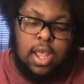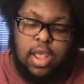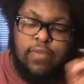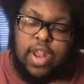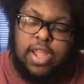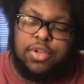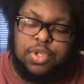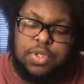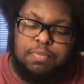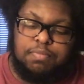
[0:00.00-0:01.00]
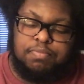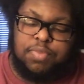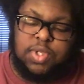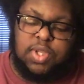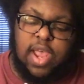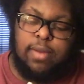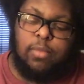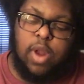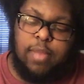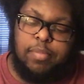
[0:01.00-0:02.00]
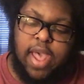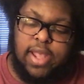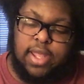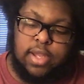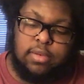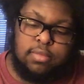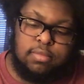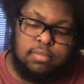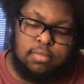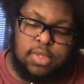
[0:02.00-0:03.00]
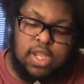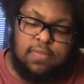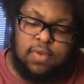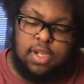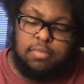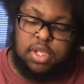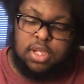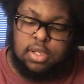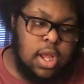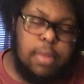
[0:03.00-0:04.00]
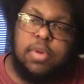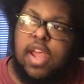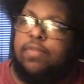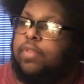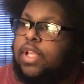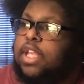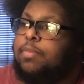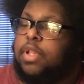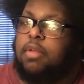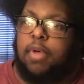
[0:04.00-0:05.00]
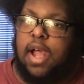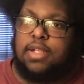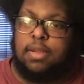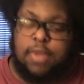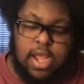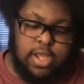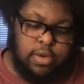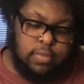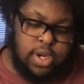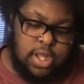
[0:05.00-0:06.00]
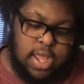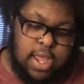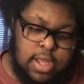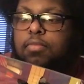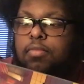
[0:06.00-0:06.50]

And then I can just slide them right back in if need be. I'm definitely keeping the box. I'm not getting rid of that.